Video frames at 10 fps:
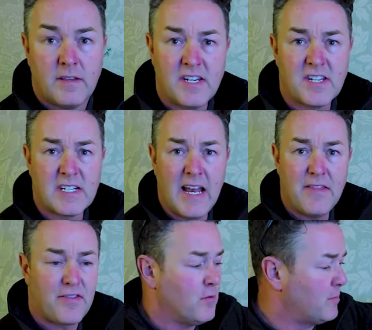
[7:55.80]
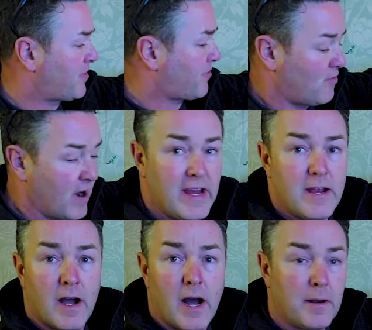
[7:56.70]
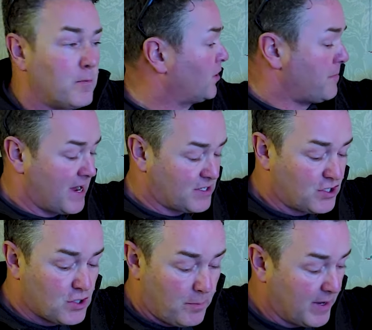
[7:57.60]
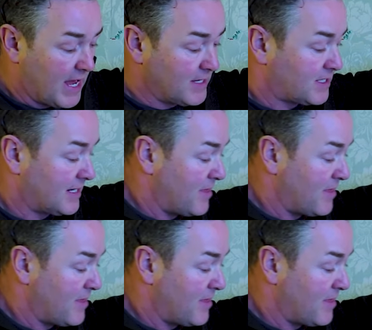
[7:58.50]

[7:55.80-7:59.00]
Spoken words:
This is length number three, and I'm going to match it up against